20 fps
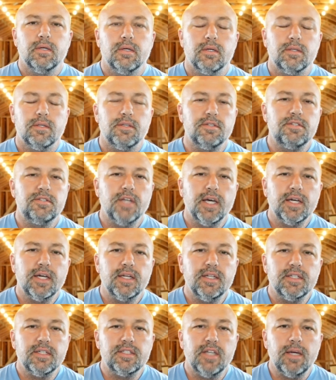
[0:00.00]
The
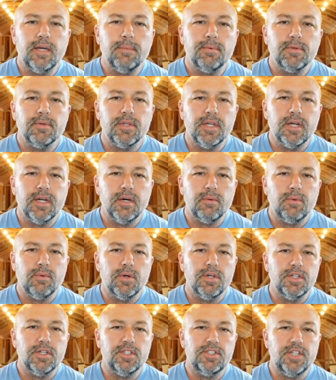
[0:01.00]
second example that I
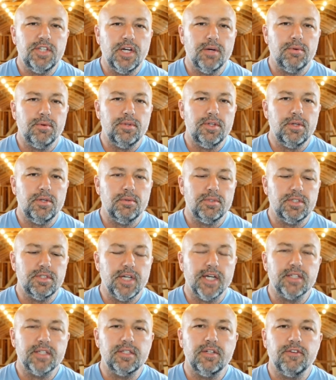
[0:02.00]
wanted to share with you was
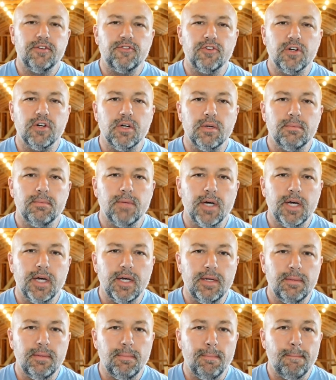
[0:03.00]
actually from
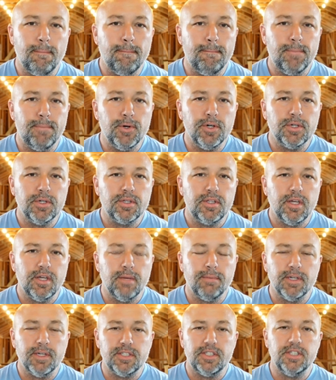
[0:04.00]
a book that
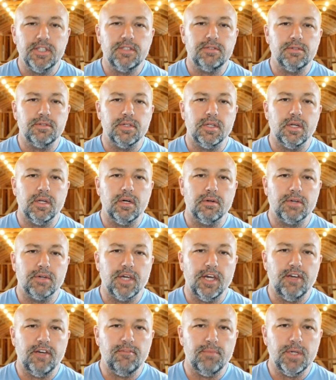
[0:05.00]
my sister-in-law
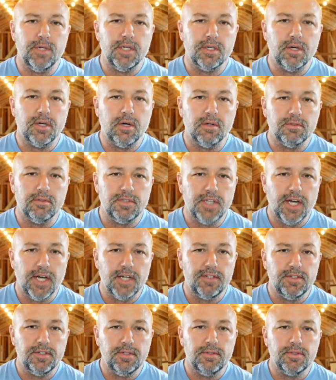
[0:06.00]
gave me called
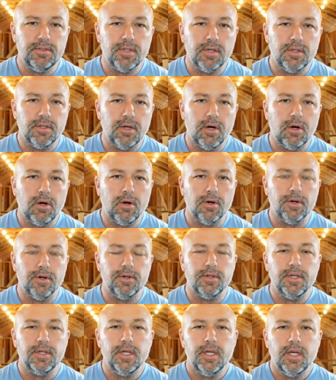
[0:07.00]
Tattoos on the
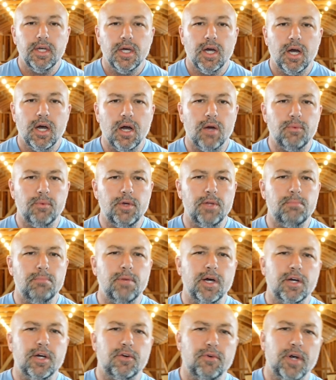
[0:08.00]
Heart, written
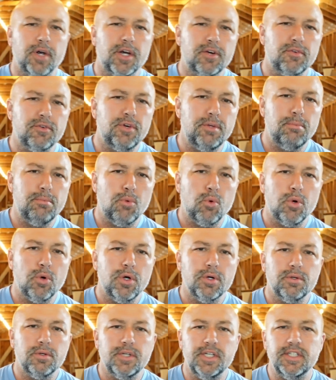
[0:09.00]
by Gregory
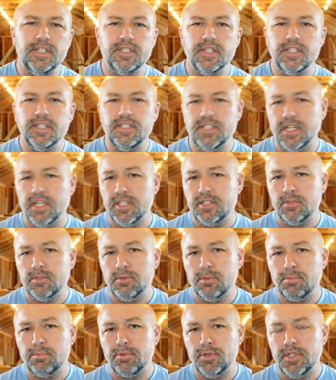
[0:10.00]
Boyle. He's a
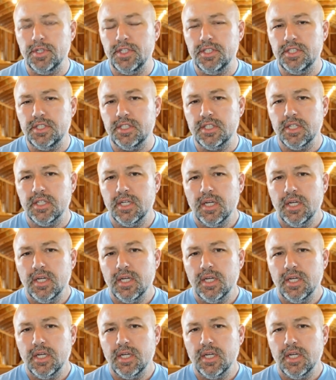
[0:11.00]
Jesuit priest.